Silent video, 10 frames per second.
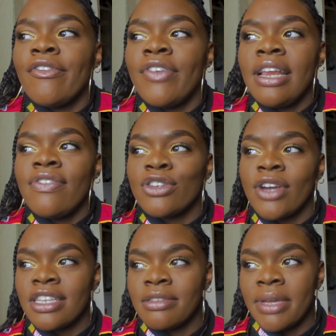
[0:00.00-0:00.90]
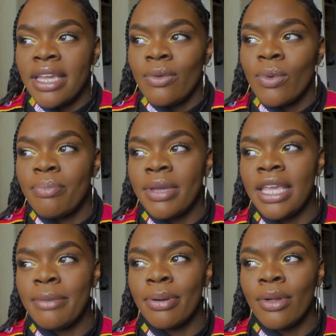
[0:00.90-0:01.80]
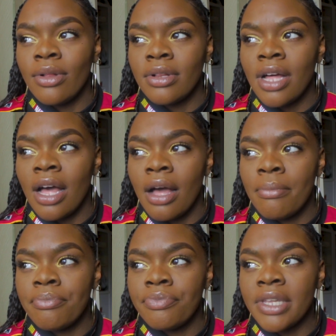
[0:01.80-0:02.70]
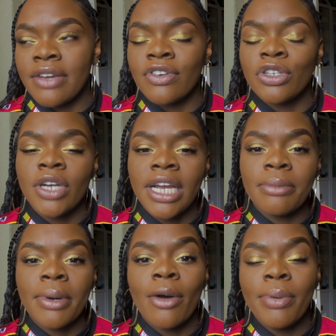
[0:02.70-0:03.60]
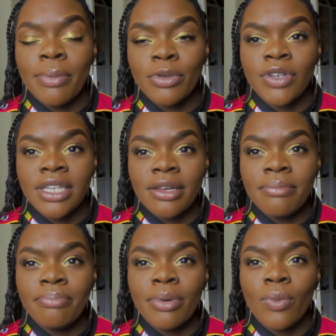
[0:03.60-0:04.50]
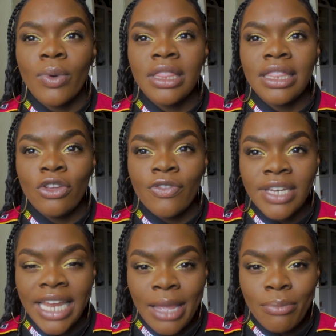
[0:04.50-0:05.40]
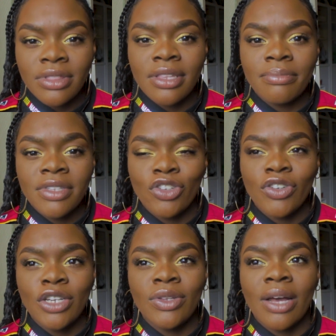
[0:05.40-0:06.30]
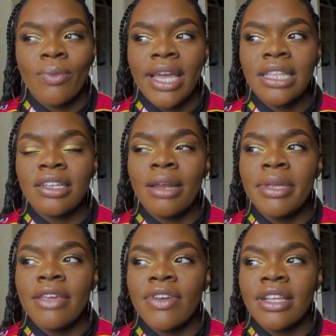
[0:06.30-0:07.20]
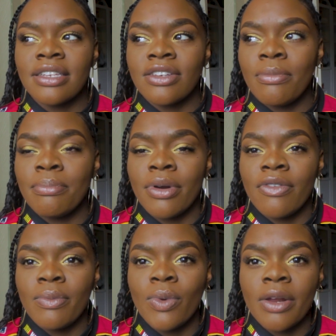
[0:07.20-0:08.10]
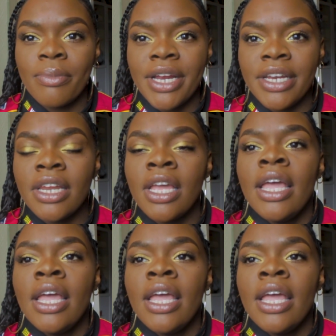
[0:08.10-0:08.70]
It really frustrates me when people get frustrated about how people treat them, but when you've enabled them to treat you that way. So let me give you an example of what I mean.